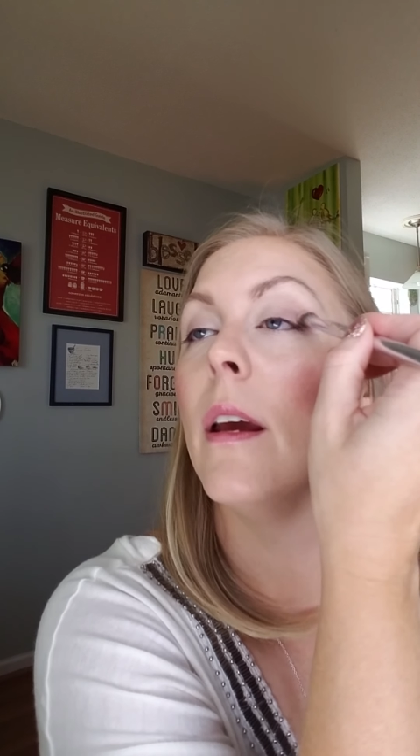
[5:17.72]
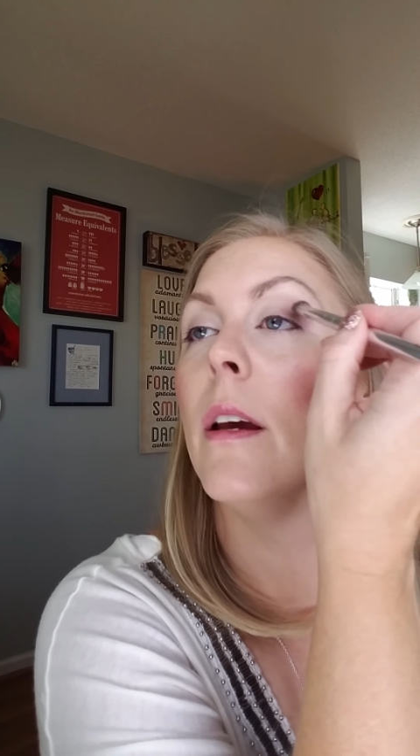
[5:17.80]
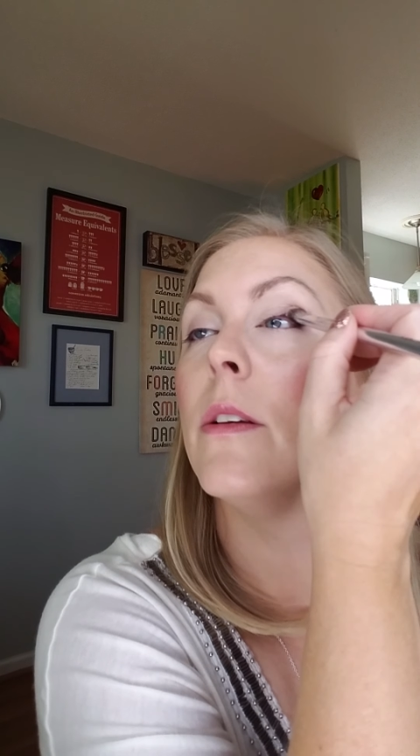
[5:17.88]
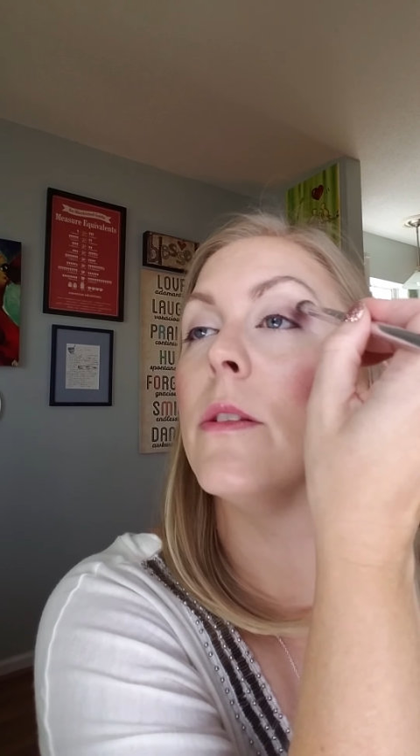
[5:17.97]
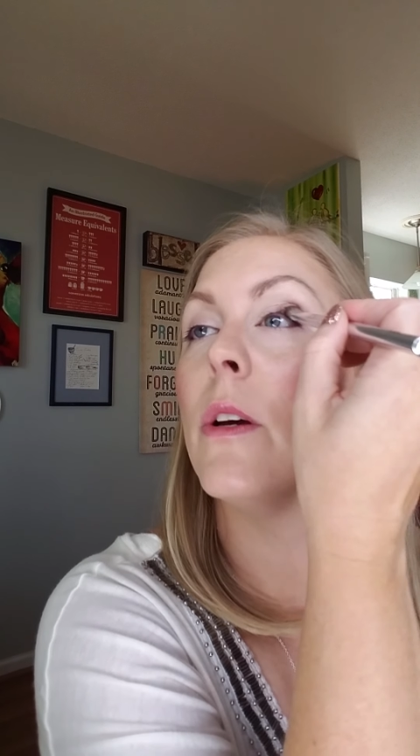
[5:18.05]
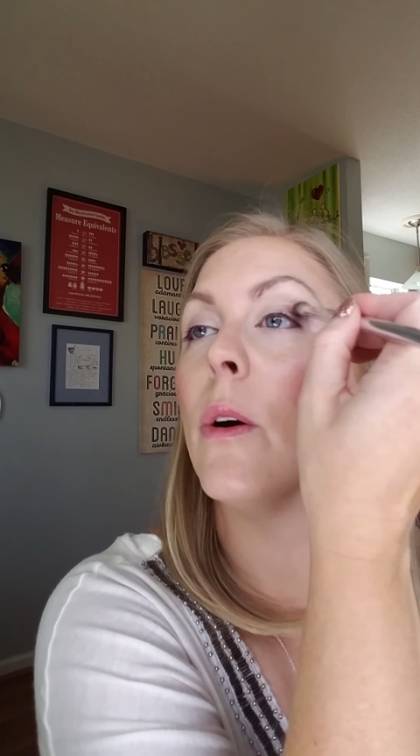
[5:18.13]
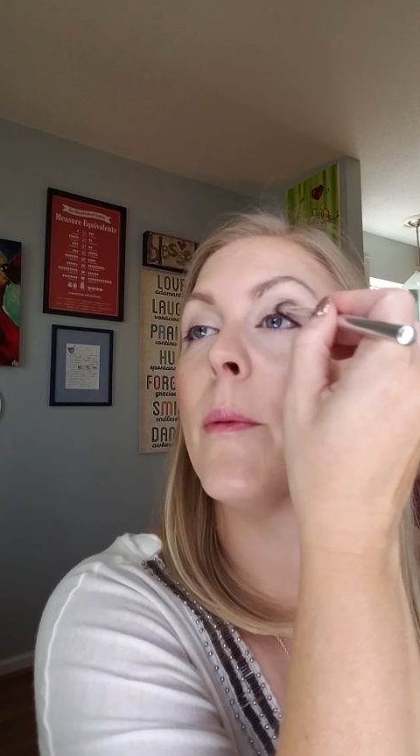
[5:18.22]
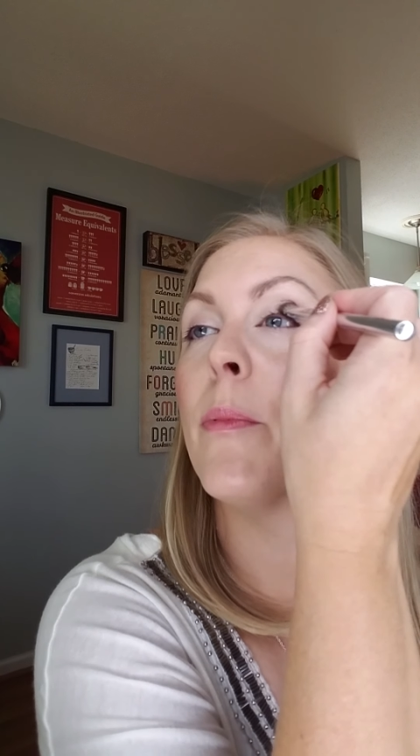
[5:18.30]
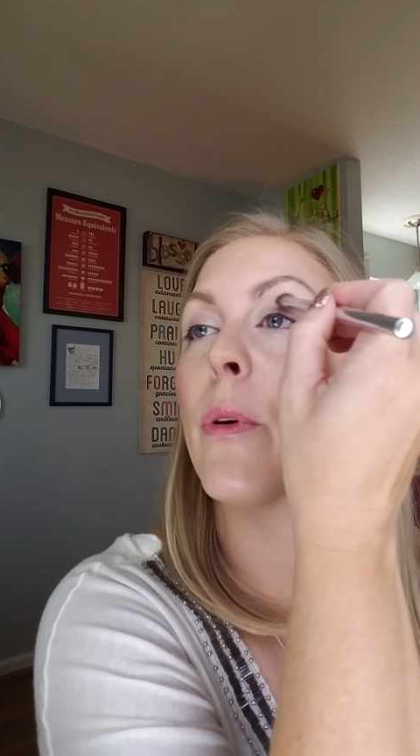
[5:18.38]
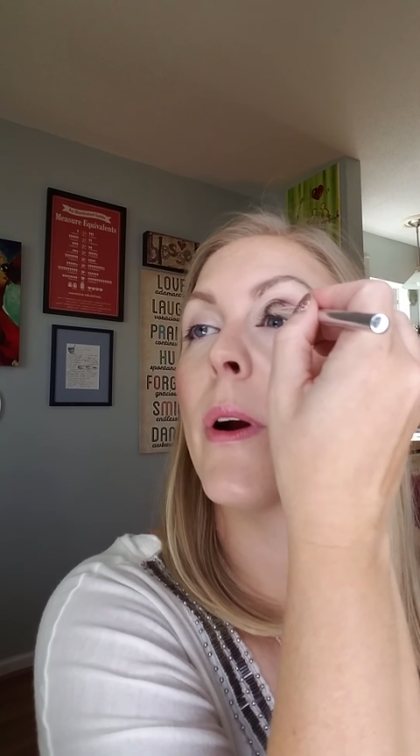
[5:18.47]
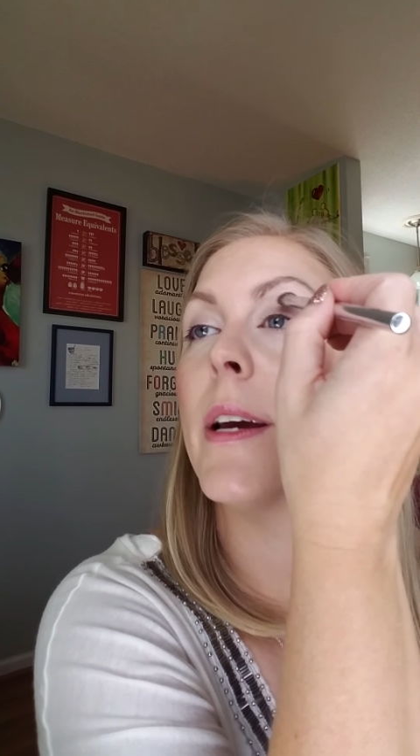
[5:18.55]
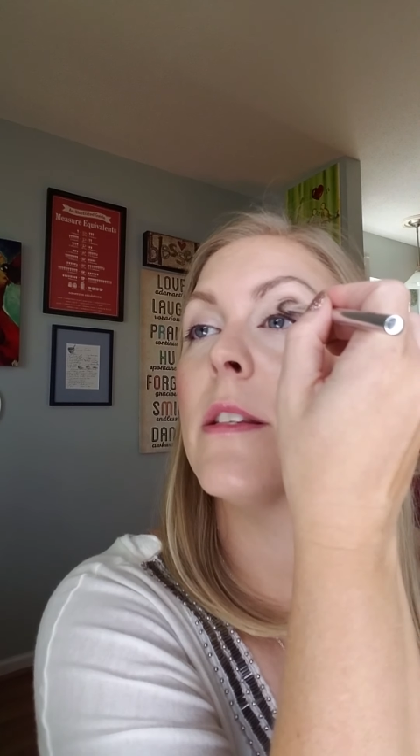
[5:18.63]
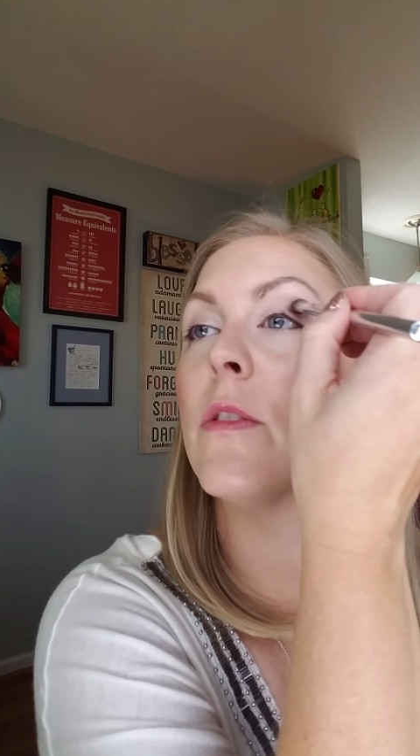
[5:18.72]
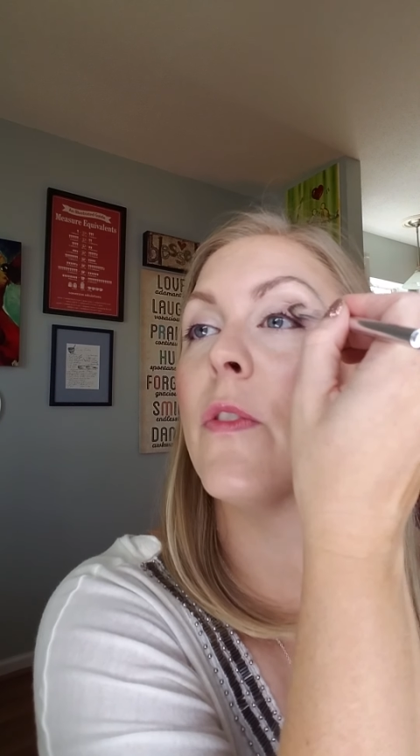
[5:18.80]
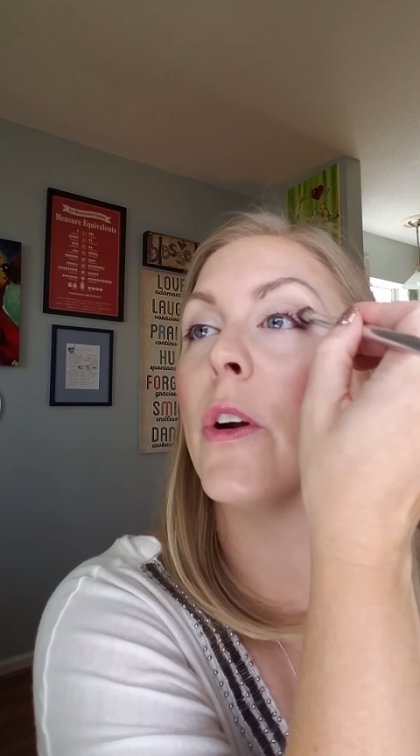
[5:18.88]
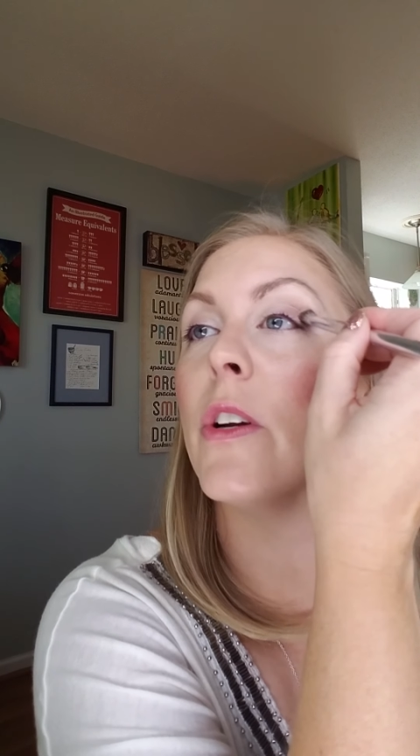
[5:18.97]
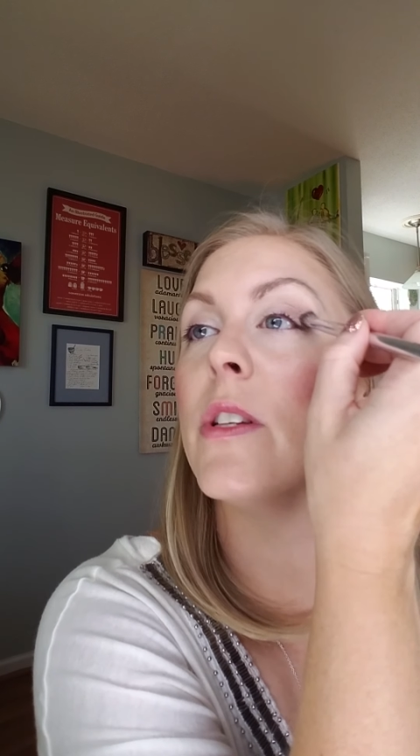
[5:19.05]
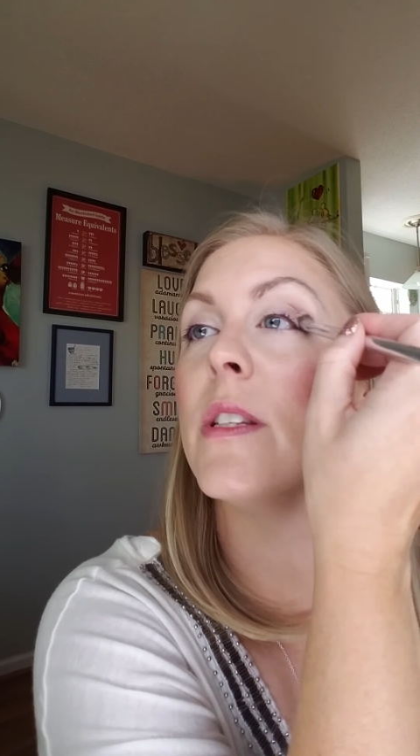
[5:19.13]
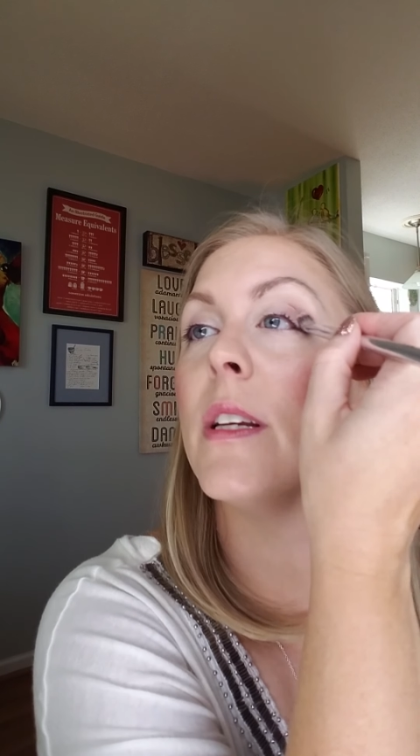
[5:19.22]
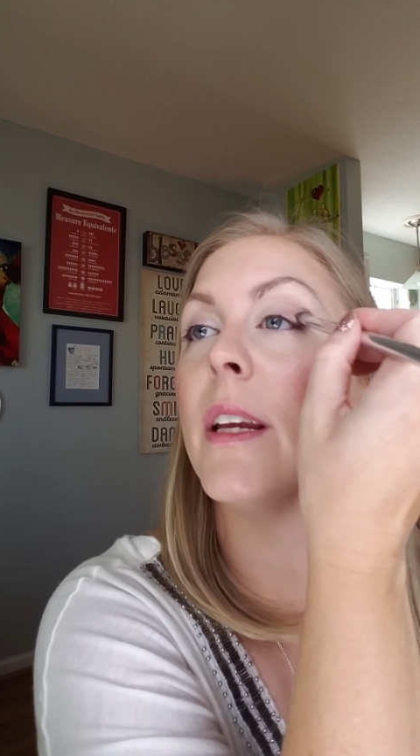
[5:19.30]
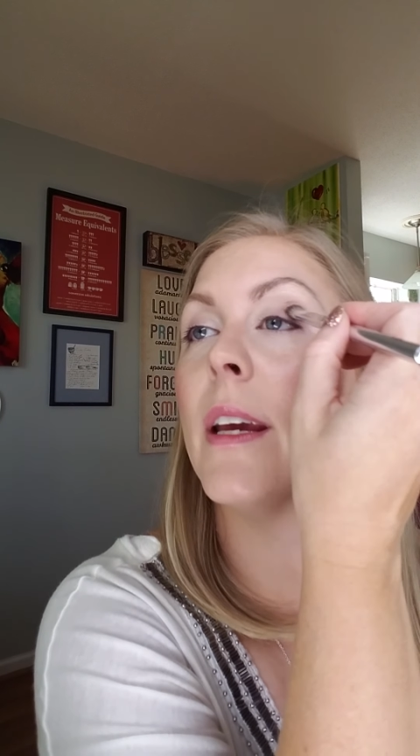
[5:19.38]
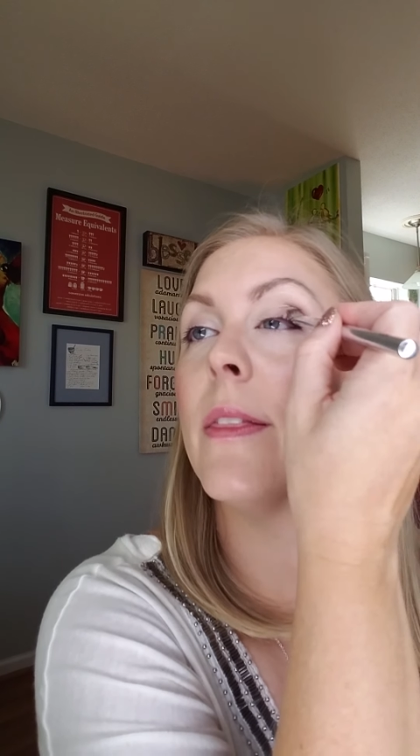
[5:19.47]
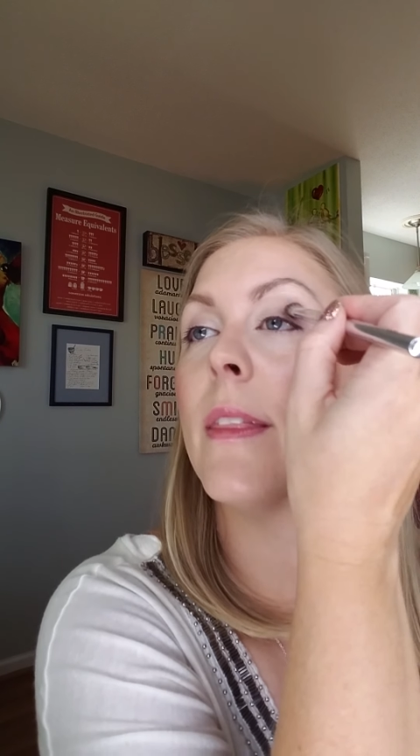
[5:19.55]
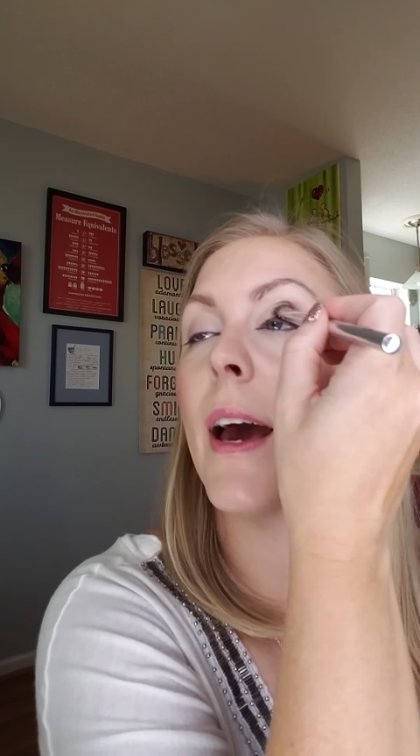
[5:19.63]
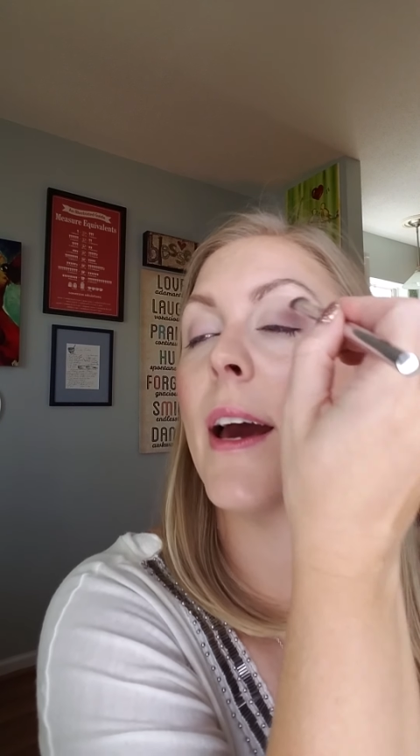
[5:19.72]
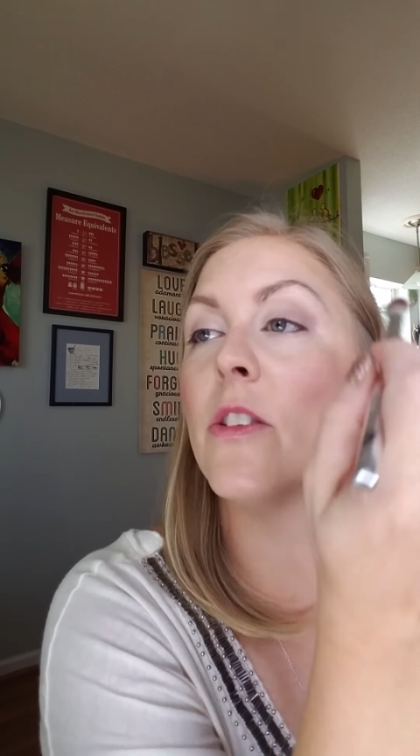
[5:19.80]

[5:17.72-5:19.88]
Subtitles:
So I press first to get that,